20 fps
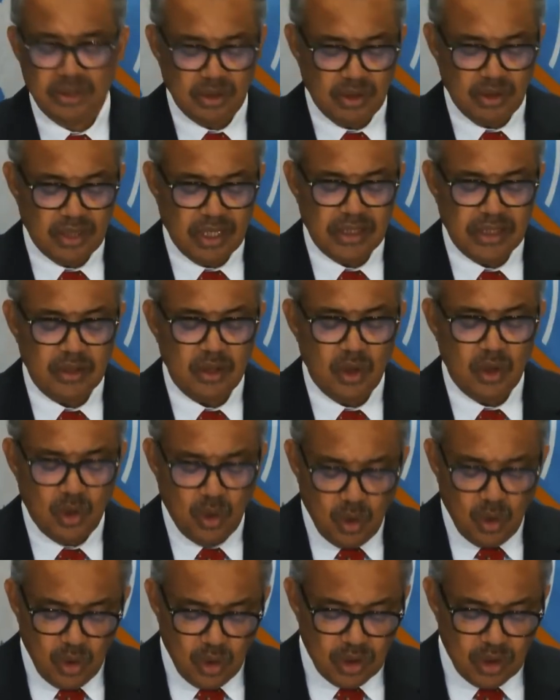so that
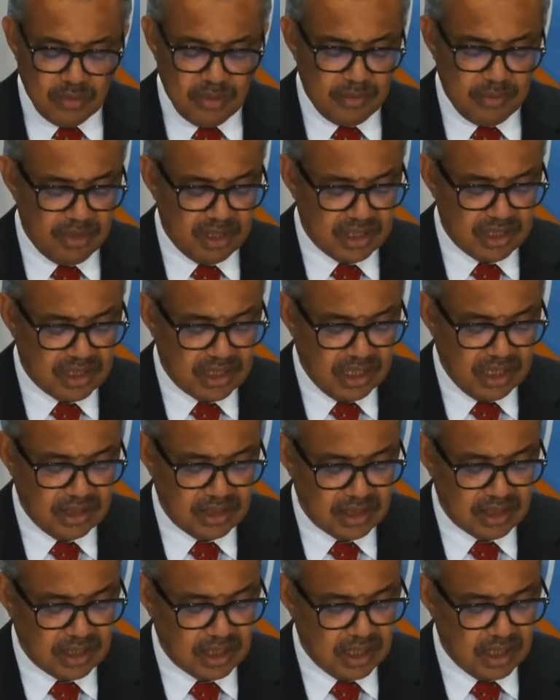all member
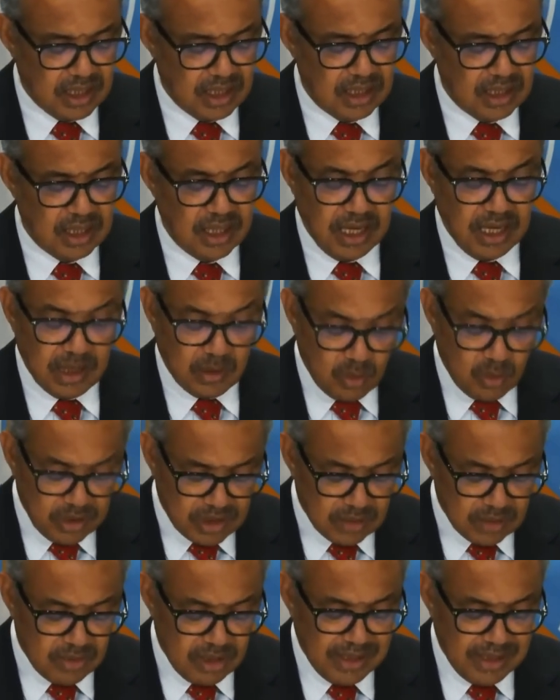states can
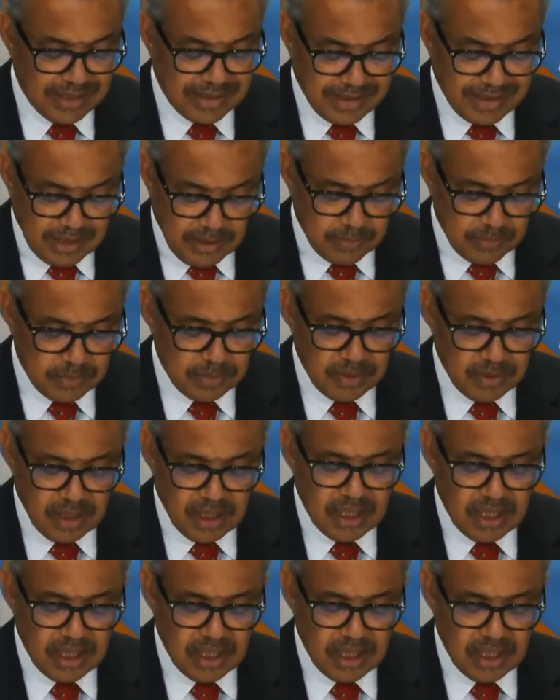equitably reap